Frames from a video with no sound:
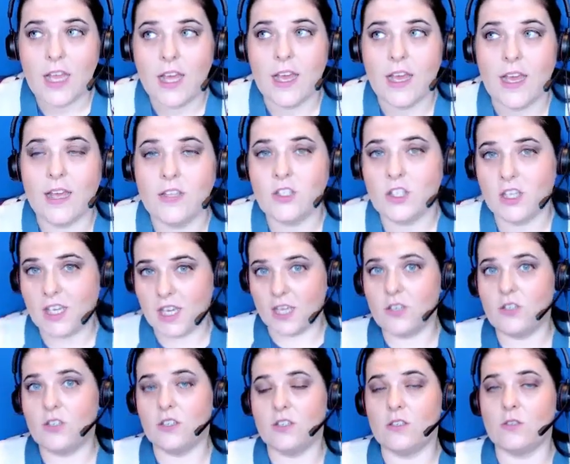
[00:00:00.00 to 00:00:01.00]
Uh,
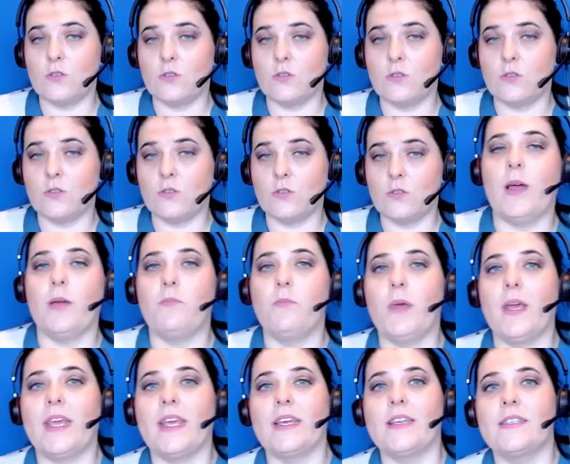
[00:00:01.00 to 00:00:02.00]
education is one of my
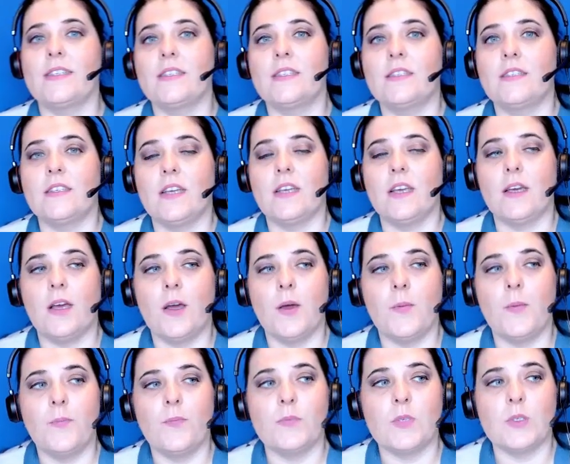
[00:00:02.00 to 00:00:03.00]
biggest
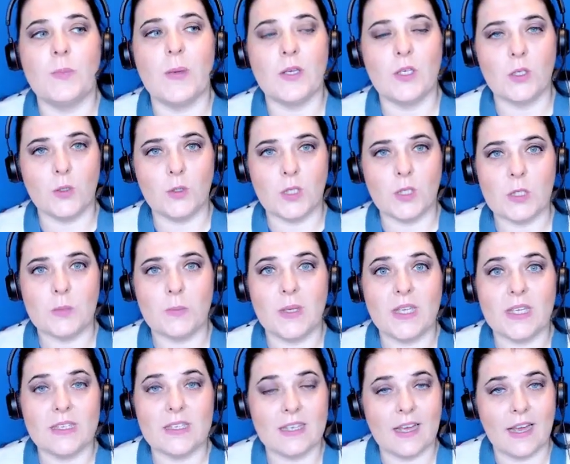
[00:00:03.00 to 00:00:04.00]
um, specialties
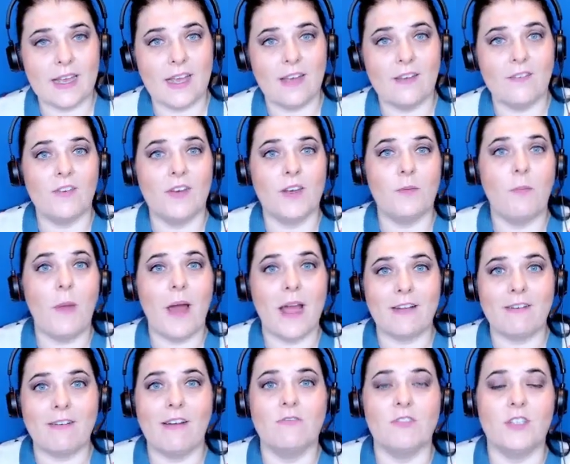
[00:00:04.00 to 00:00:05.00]
because I have a
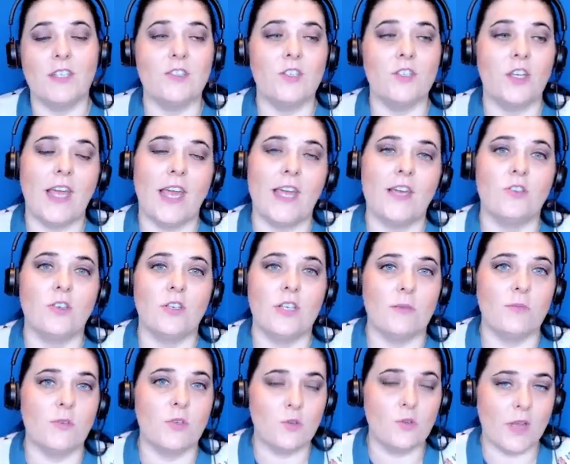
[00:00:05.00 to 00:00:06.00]
background in education.
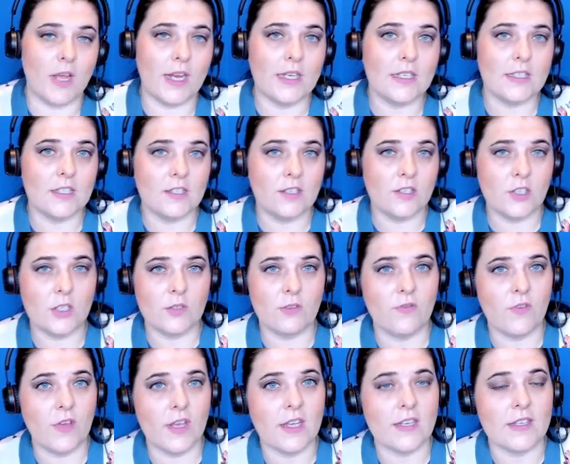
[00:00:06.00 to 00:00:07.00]
I'm a trained teacher
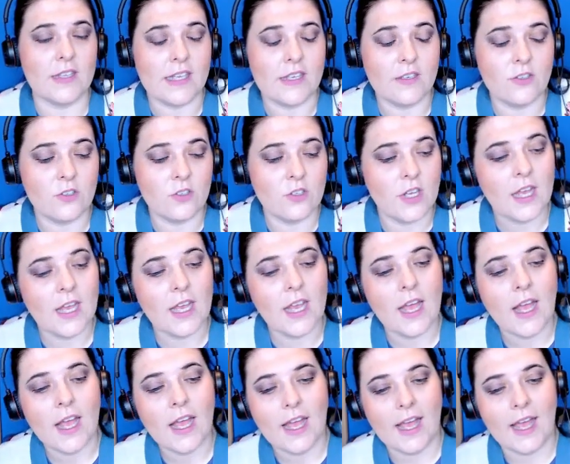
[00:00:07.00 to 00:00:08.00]
of English
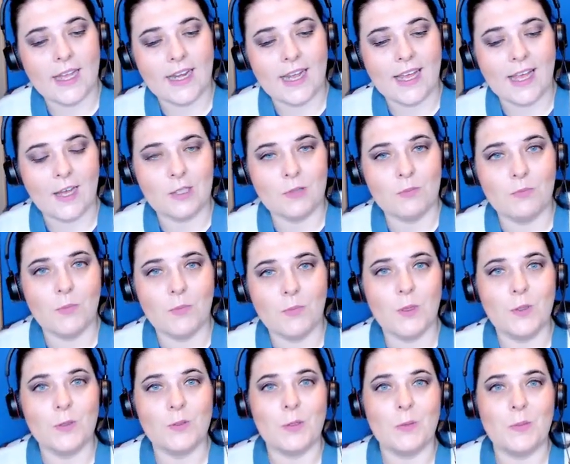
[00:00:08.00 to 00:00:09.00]
wow. and I had
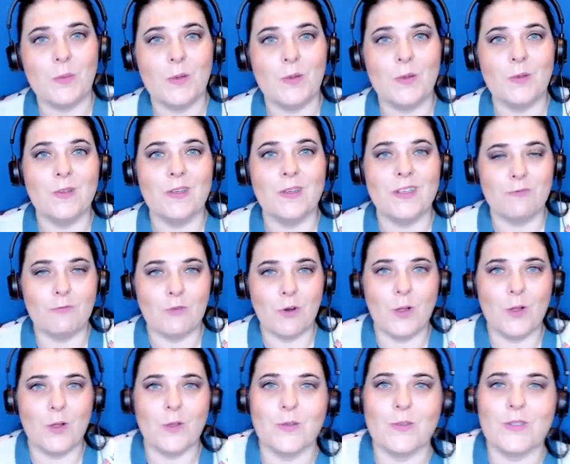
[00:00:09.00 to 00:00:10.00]
multiple uh,
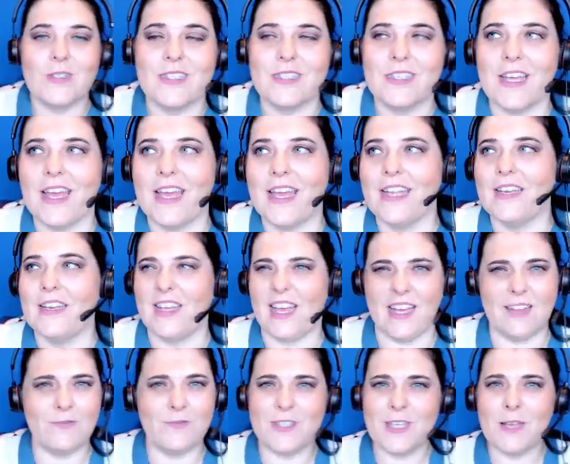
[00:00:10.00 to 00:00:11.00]
roles and yeah,
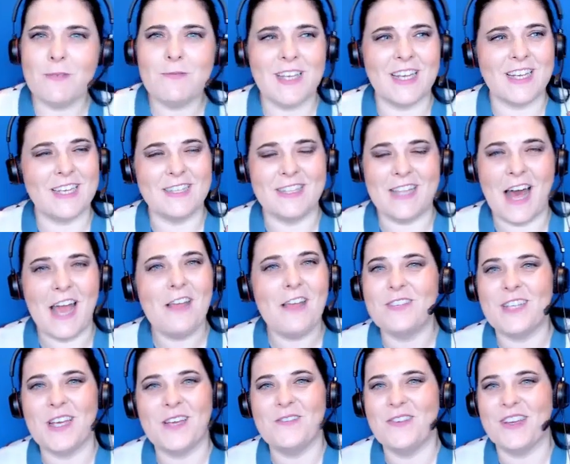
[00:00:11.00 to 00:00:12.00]
it seems like a
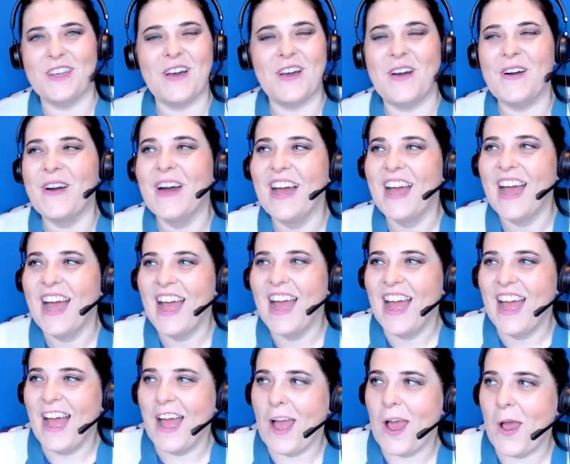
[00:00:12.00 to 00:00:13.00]
lifetime ago.
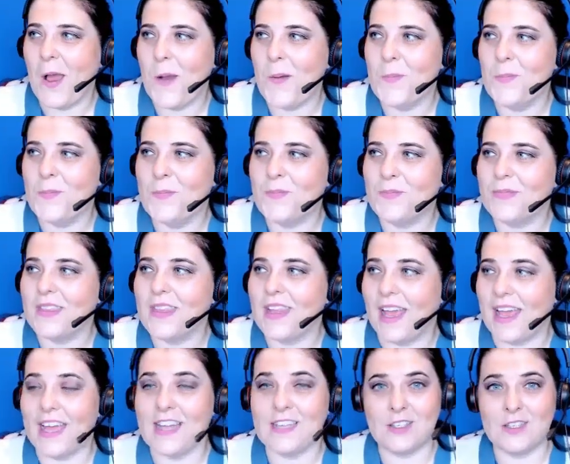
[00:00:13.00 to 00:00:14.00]
Mm. Um,
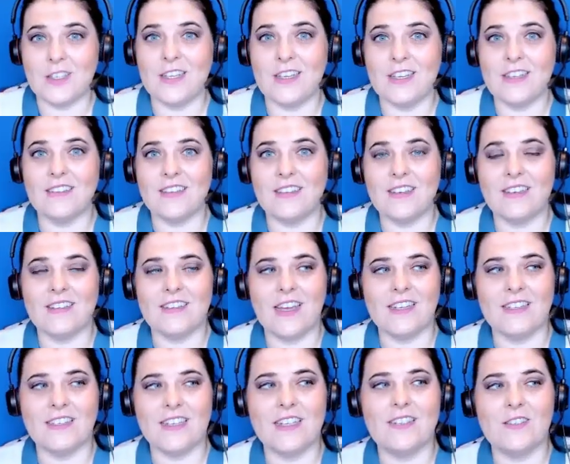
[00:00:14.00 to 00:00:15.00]
I actually, uh, I
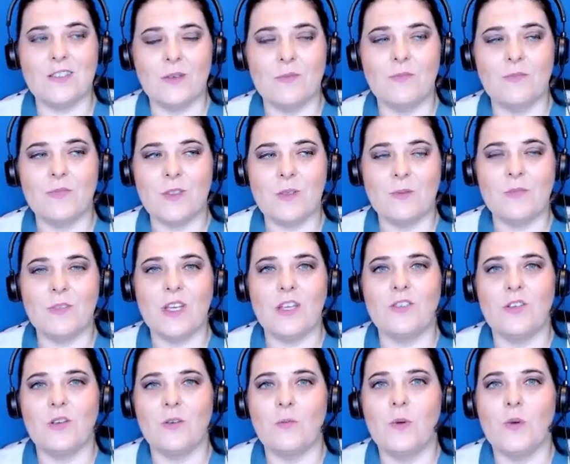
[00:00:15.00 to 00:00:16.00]
did some, some
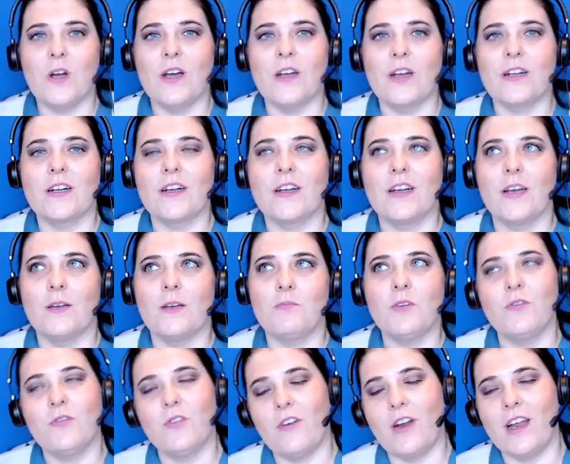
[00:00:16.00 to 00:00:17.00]
teaching work uh,
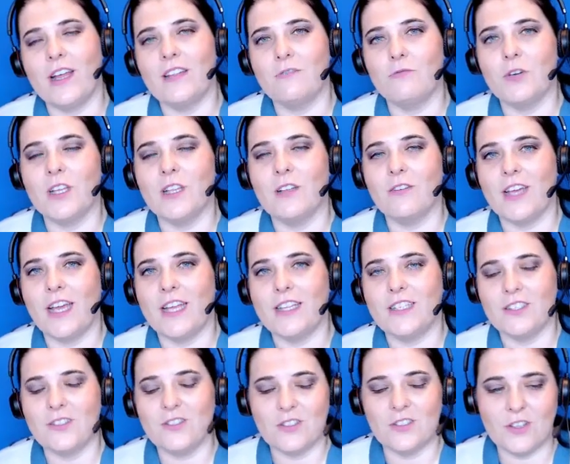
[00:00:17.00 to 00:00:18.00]
before I
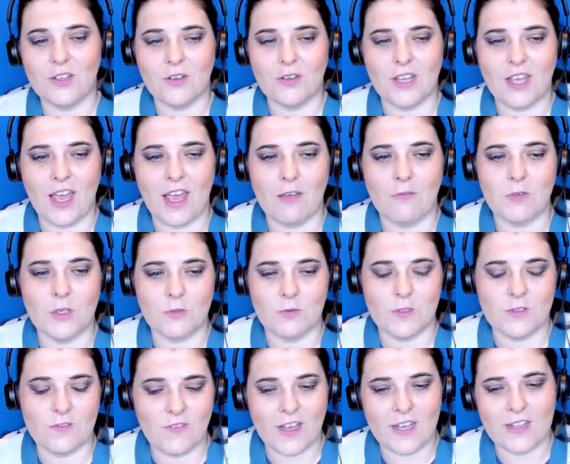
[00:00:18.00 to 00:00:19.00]
relocated to the UK, which
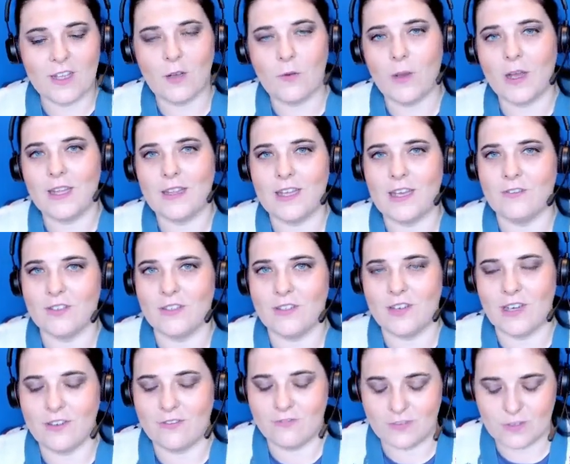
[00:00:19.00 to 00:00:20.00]
was fairly really? quickly after
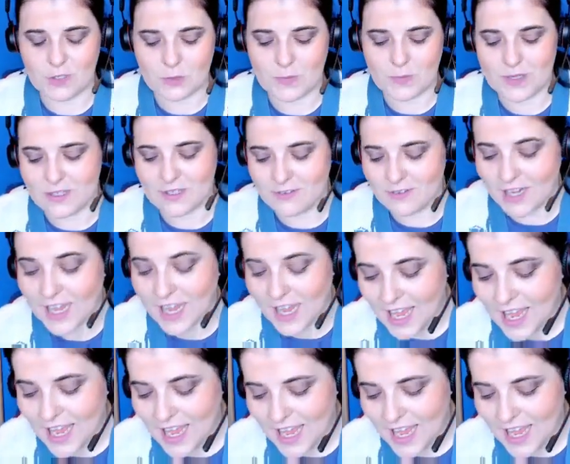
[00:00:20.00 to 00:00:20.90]
I finished my degree. Mm.